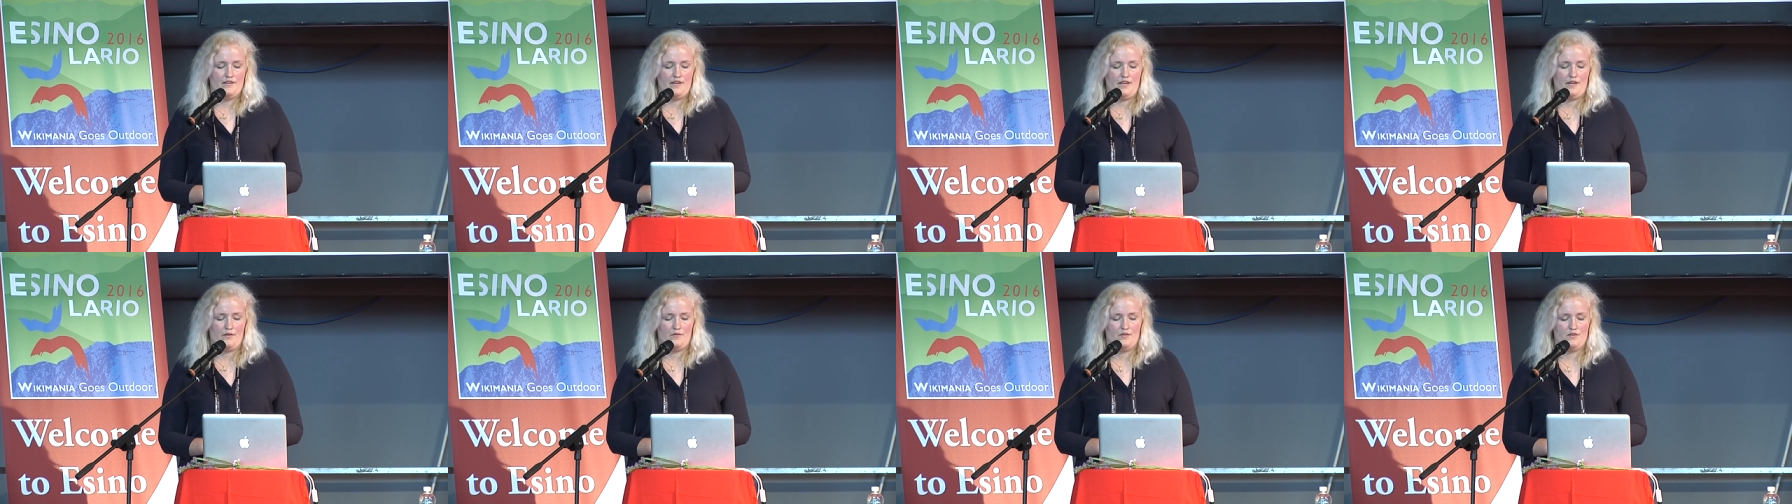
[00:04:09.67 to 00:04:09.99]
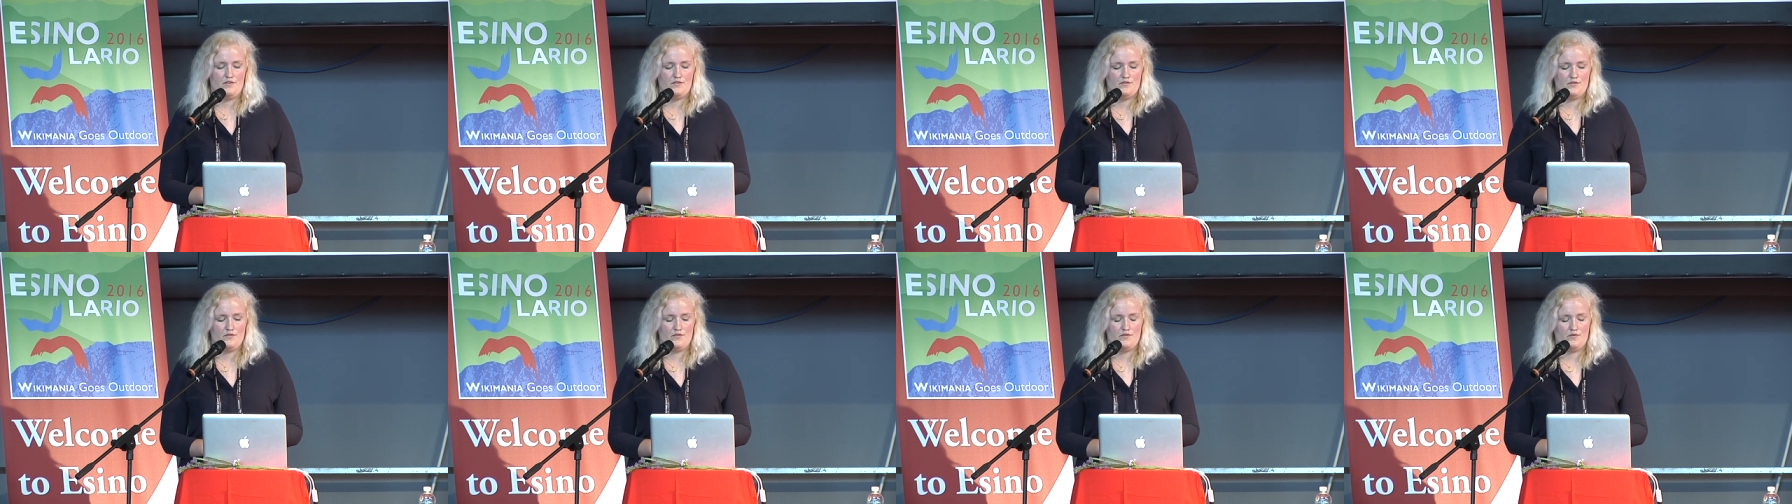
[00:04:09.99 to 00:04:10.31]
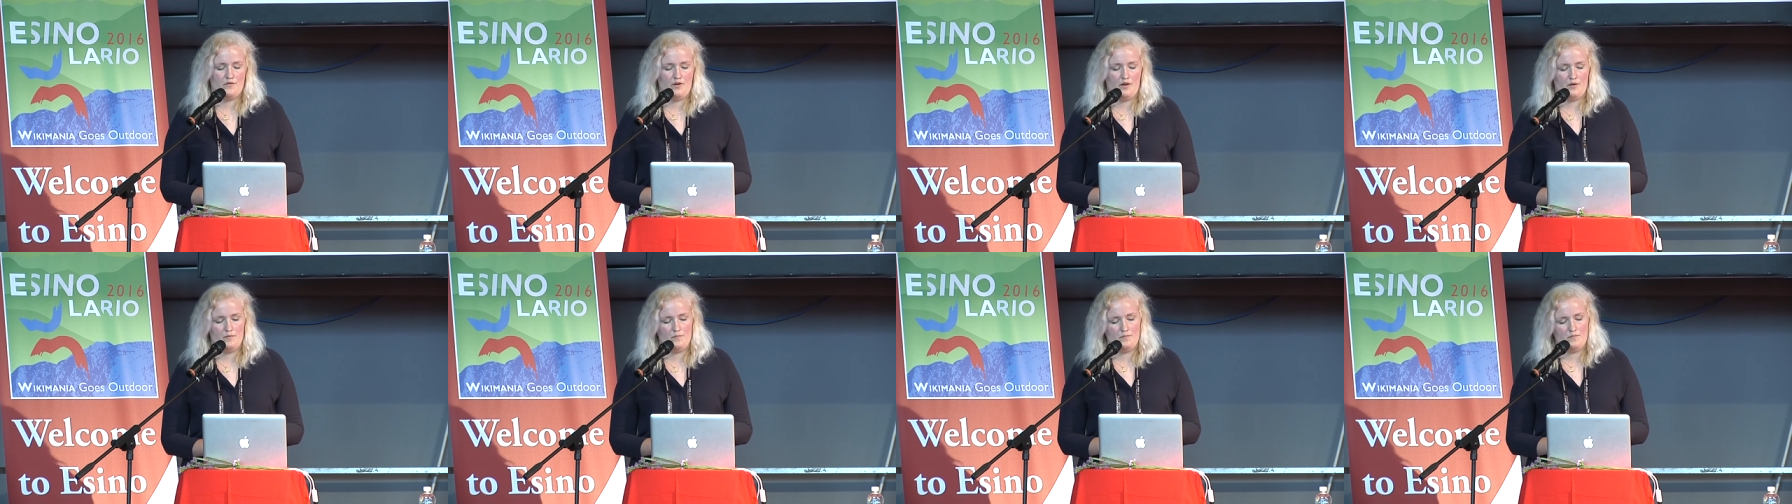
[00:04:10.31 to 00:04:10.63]
language with
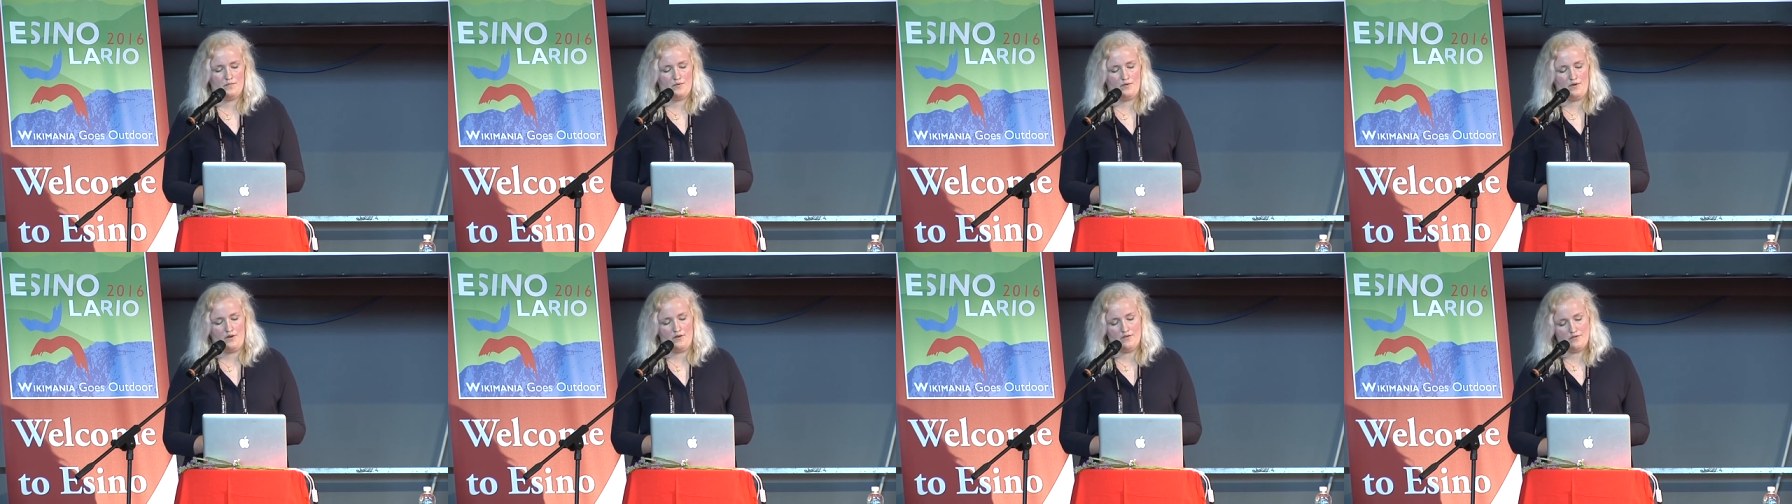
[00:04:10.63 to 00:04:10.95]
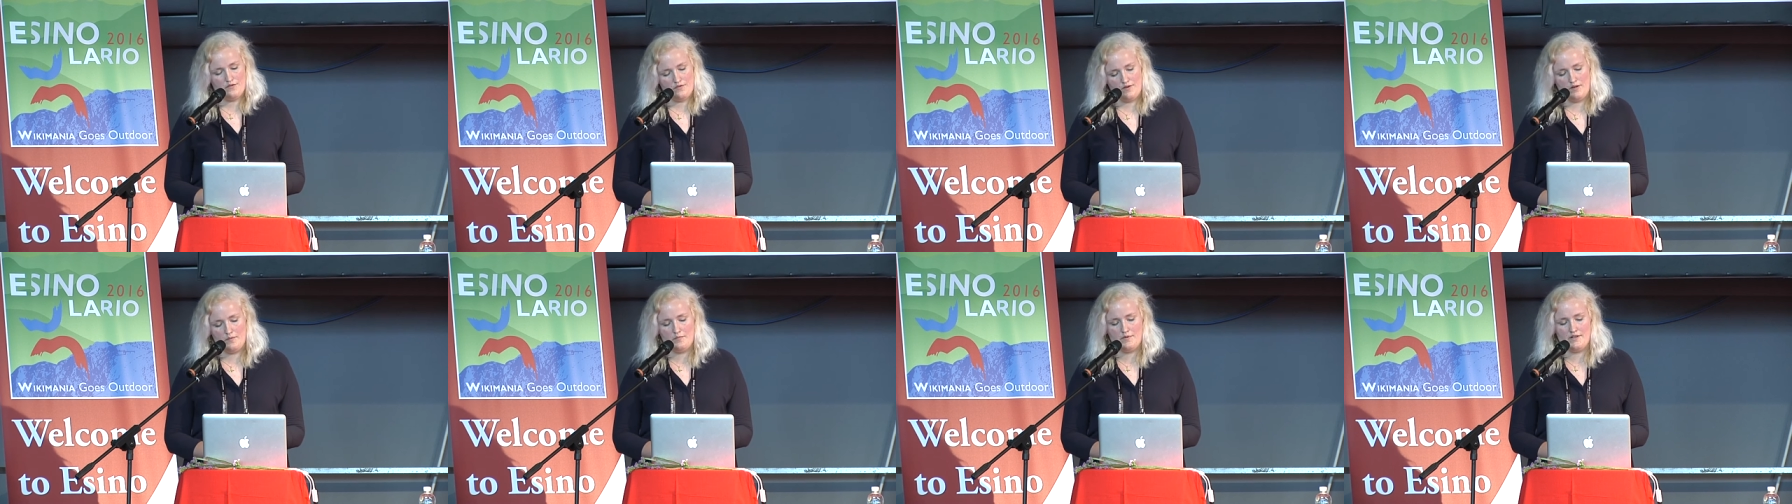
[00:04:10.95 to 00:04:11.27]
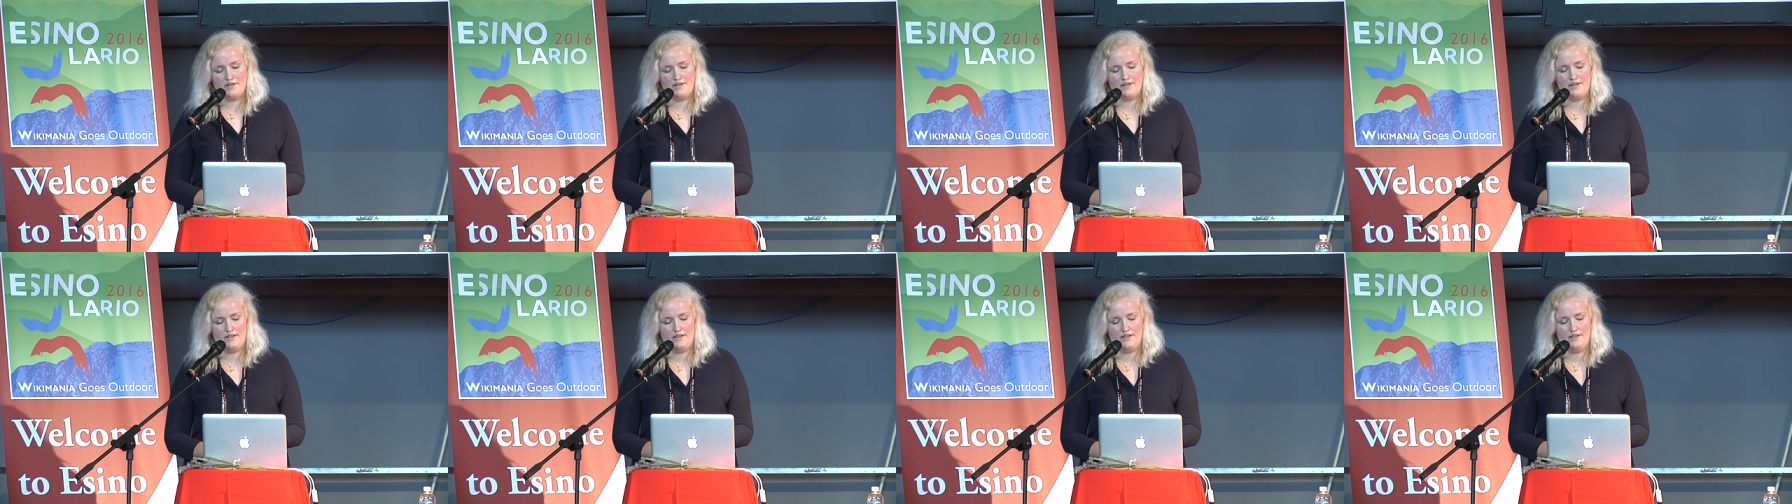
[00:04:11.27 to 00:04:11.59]
1.3
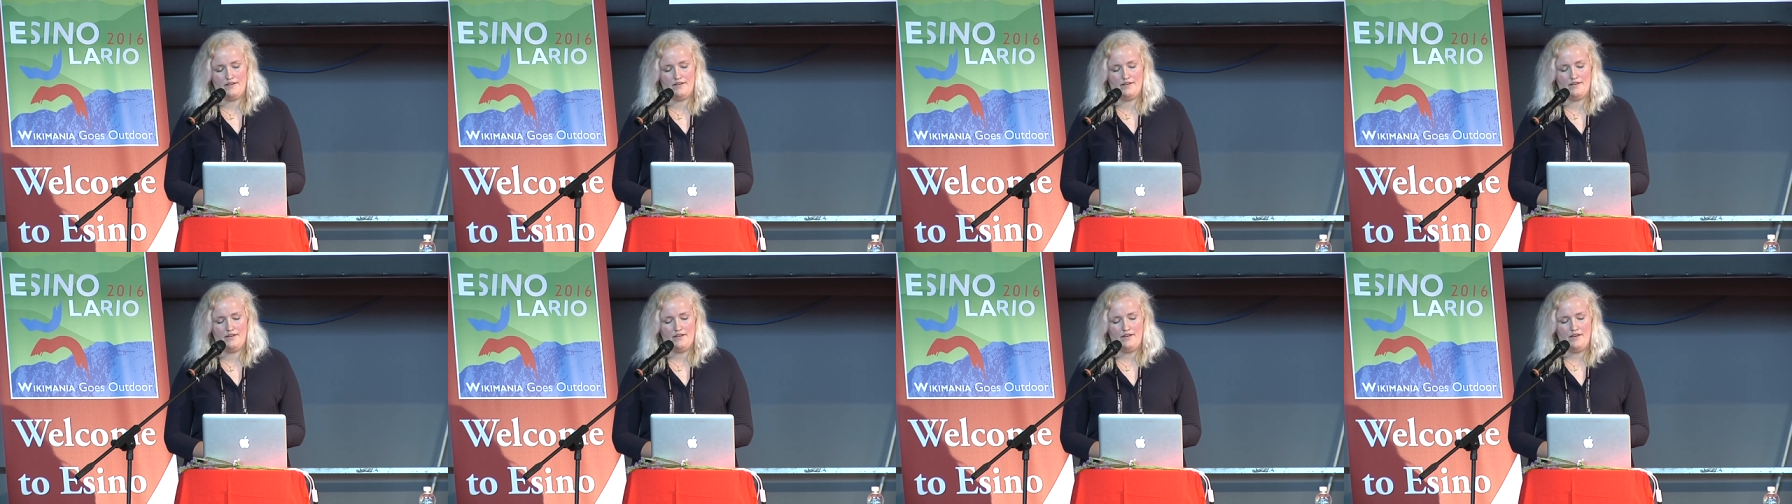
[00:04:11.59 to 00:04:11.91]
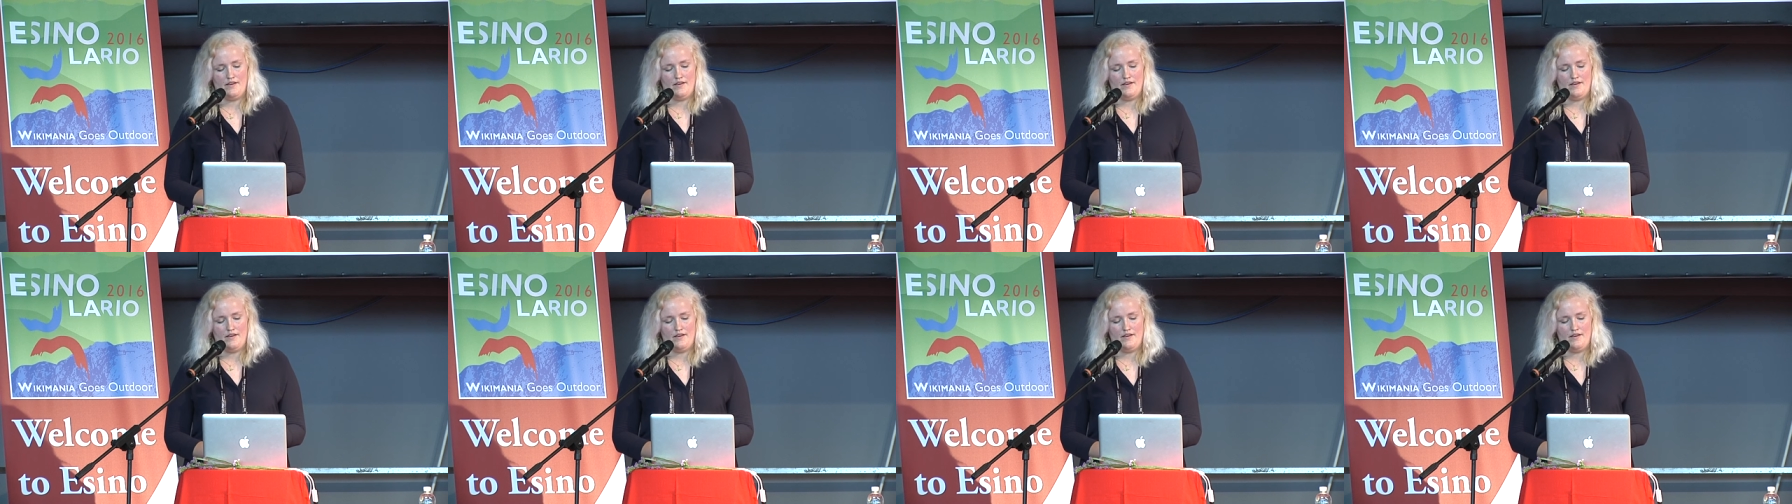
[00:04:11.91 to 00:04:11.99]
billion